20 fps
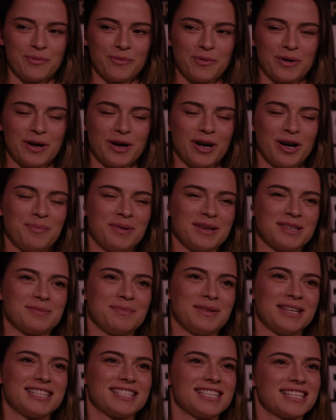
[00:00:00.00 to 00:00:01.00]
We're hoping to
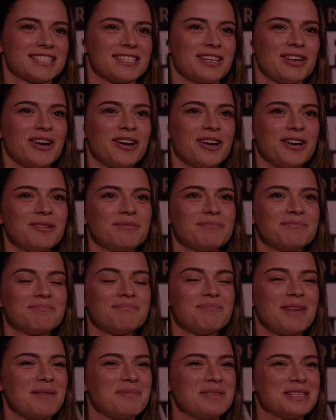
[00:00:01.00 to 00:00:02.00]
be 6-0,
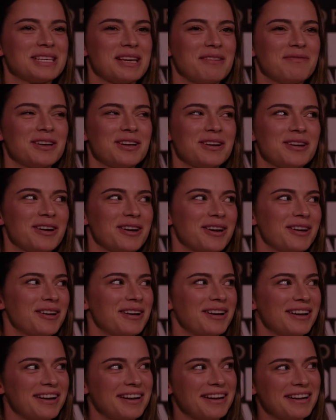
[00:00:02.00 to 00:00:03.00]
maybe 7-0,
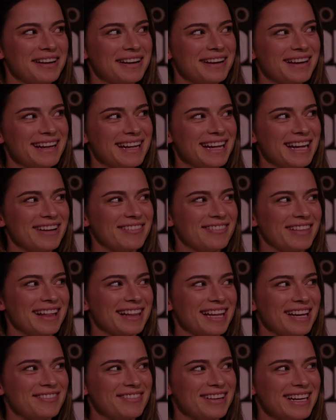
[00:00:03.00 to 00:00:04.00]
if they
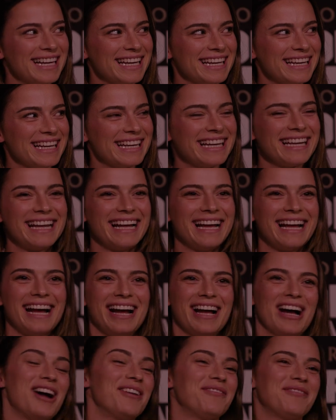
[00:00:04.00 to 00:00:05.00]
let me.
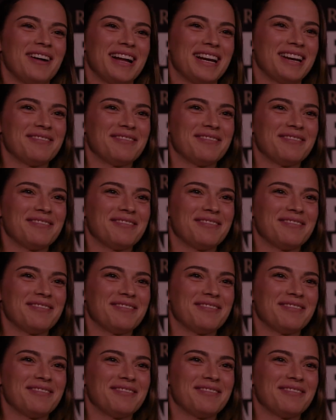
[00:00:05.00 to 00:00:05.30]
I'd fight